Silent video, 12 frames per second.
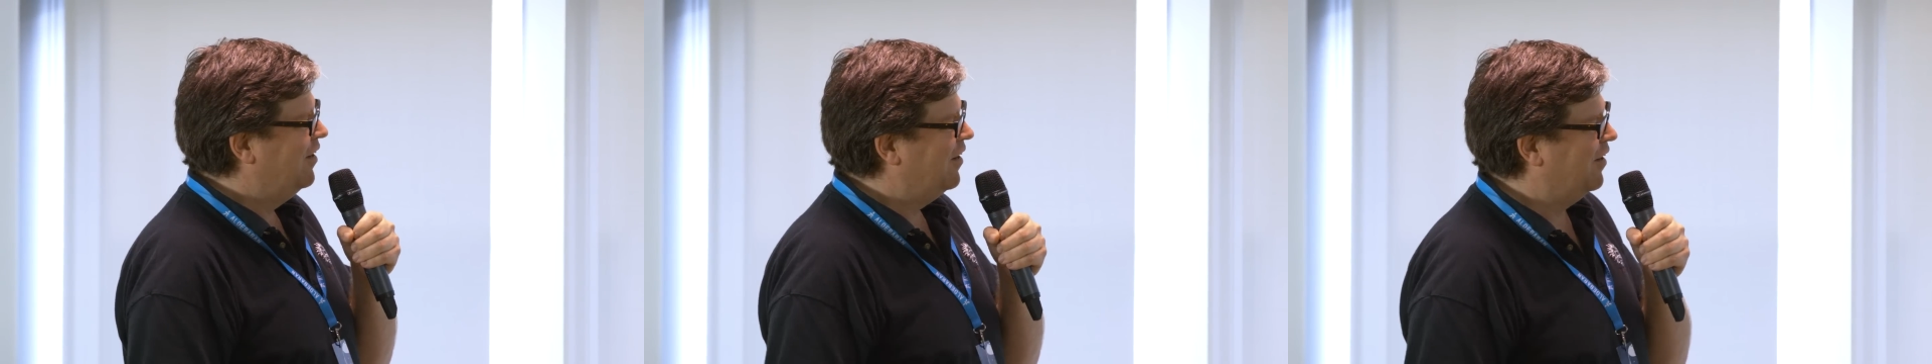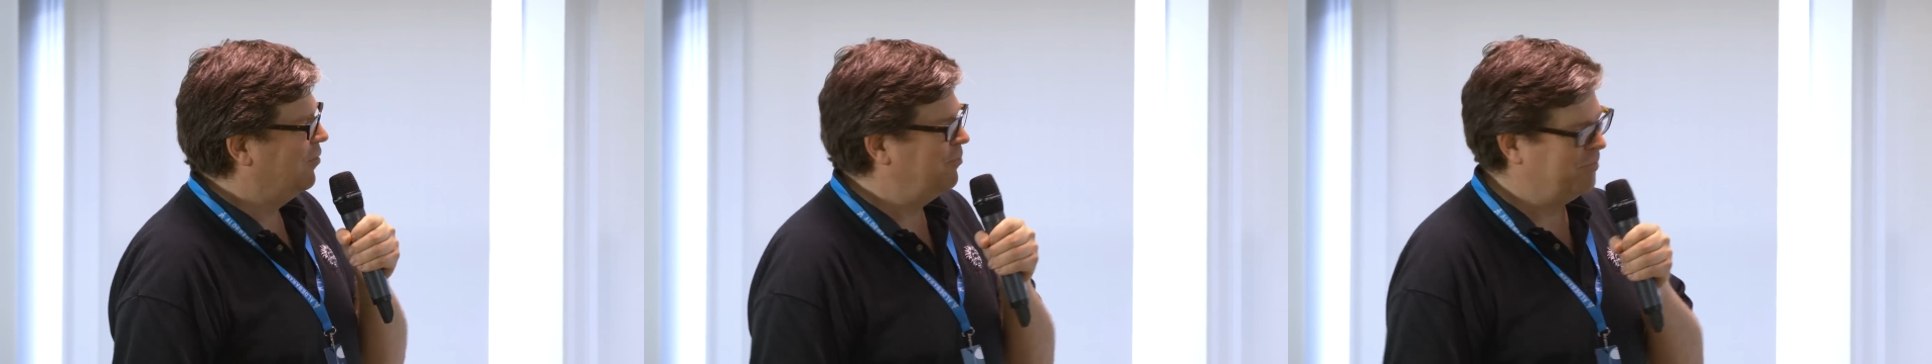
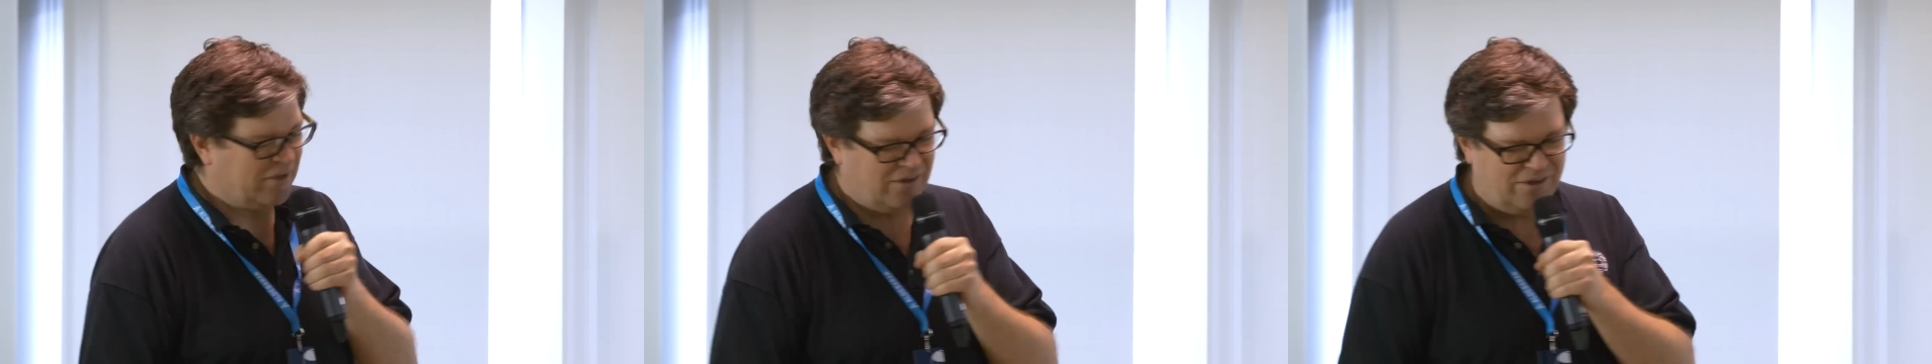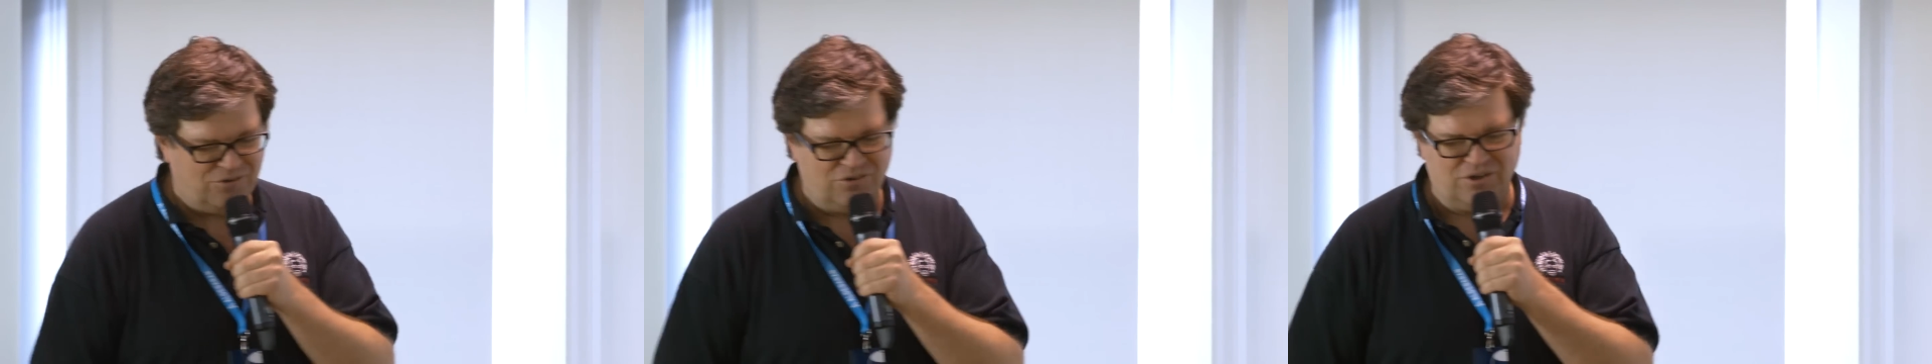
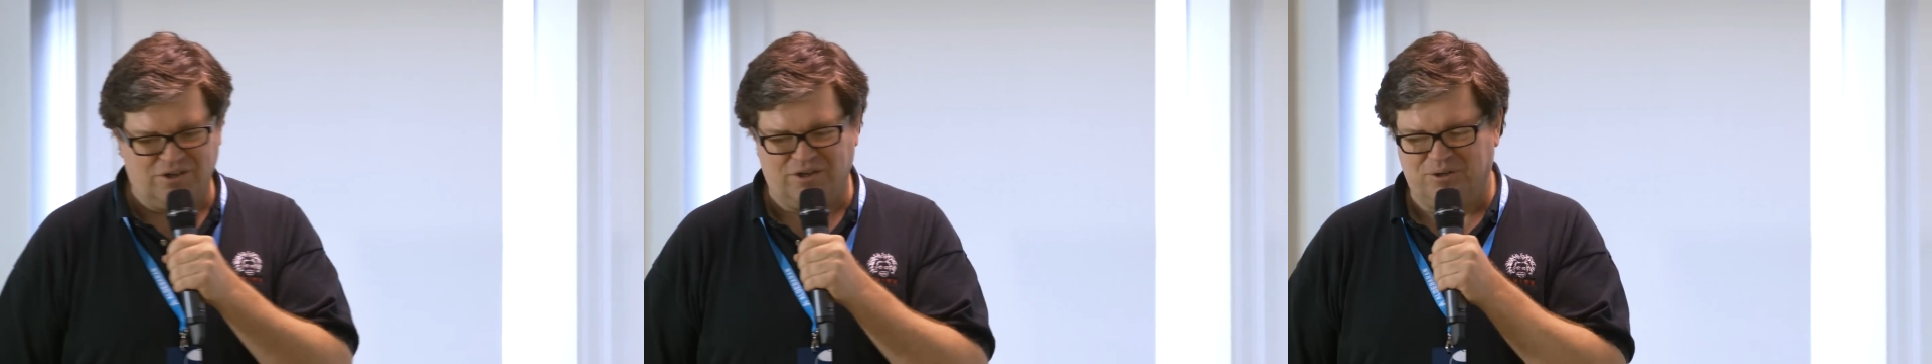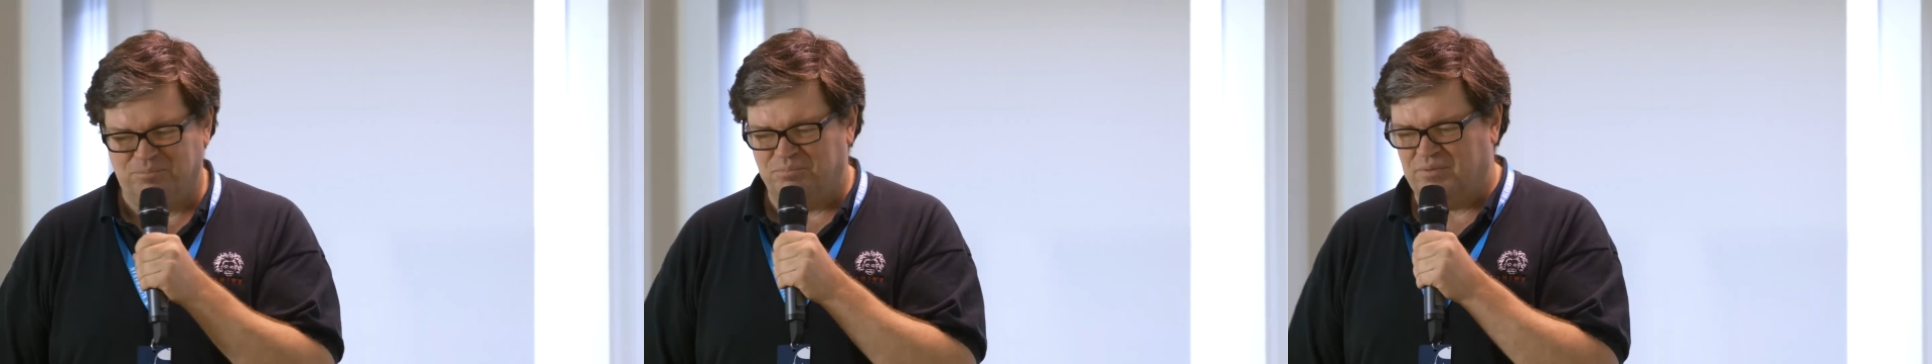And
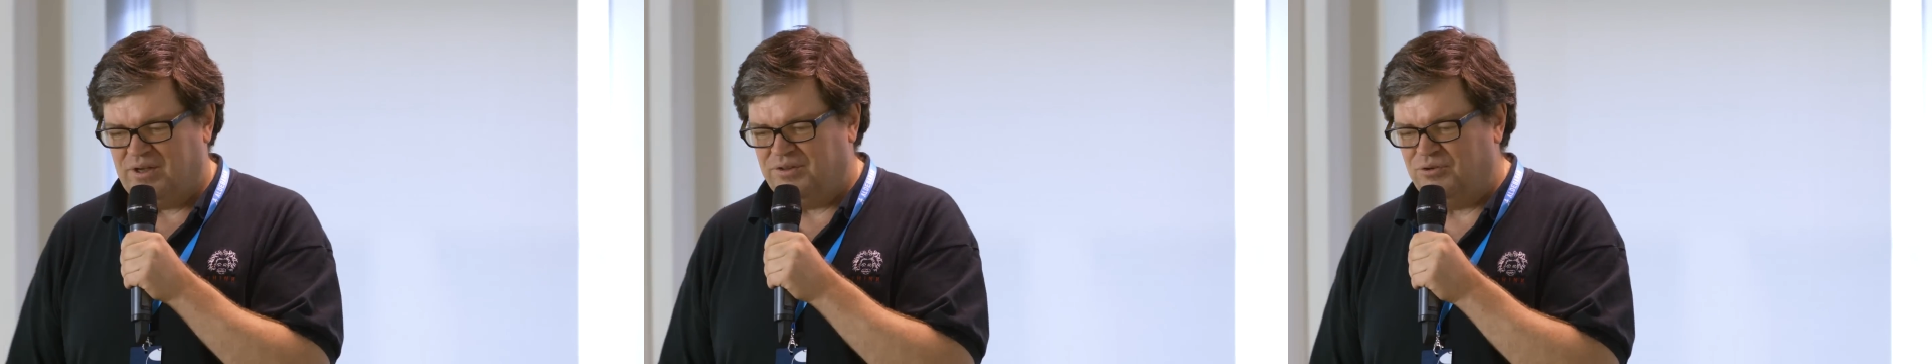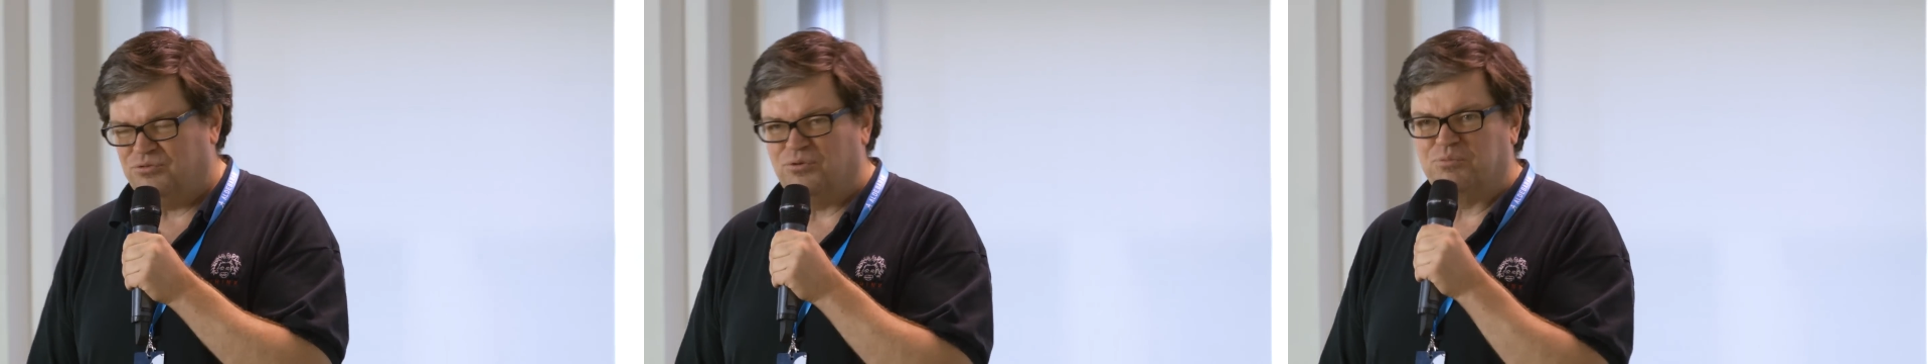
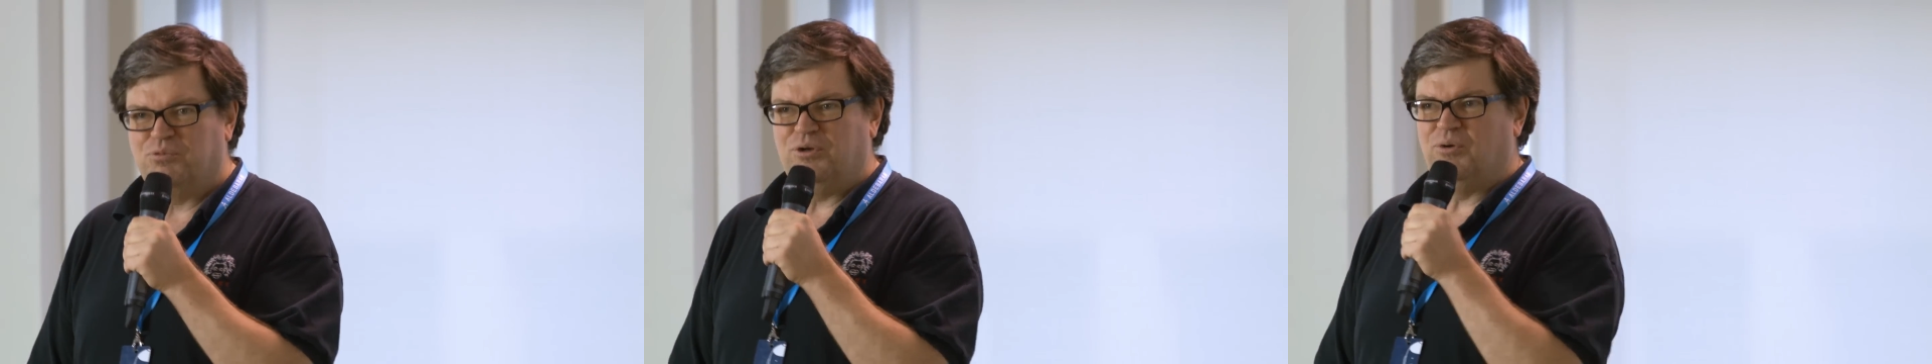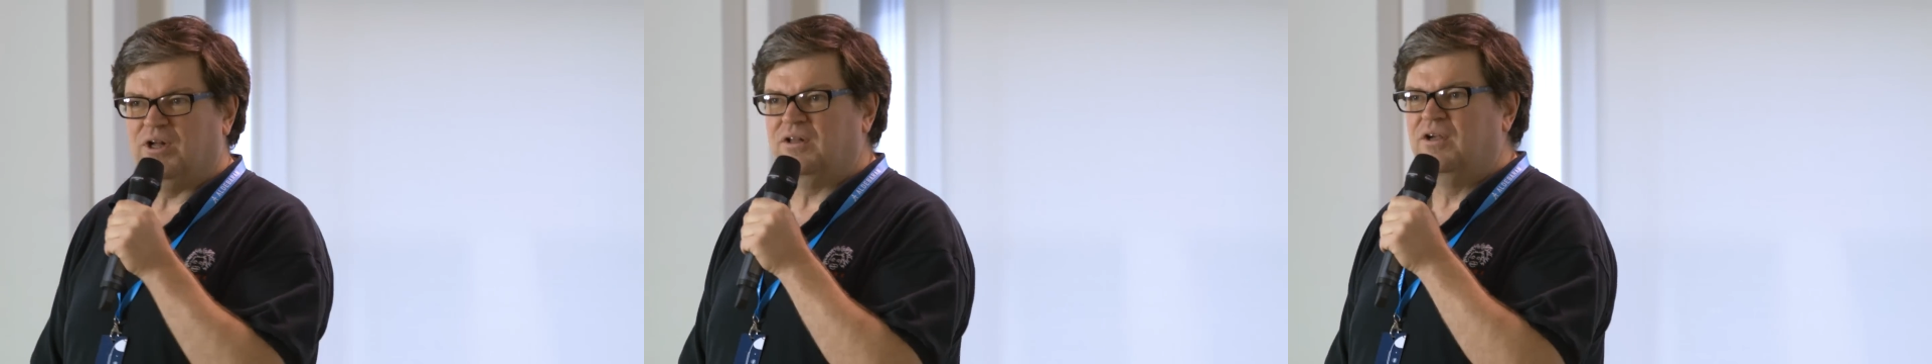this worked pretty
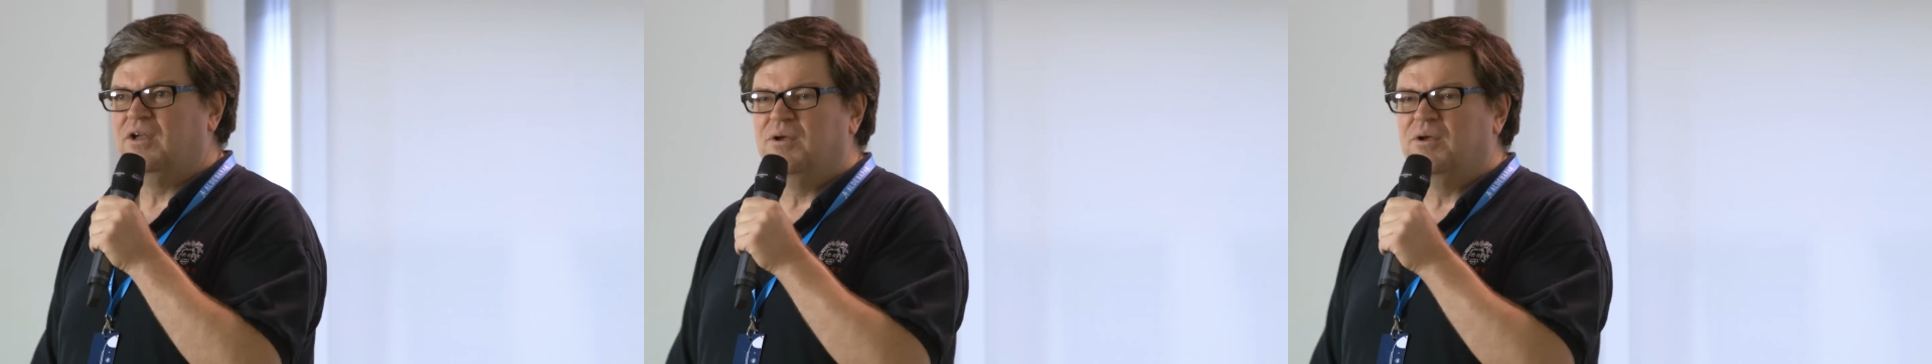well.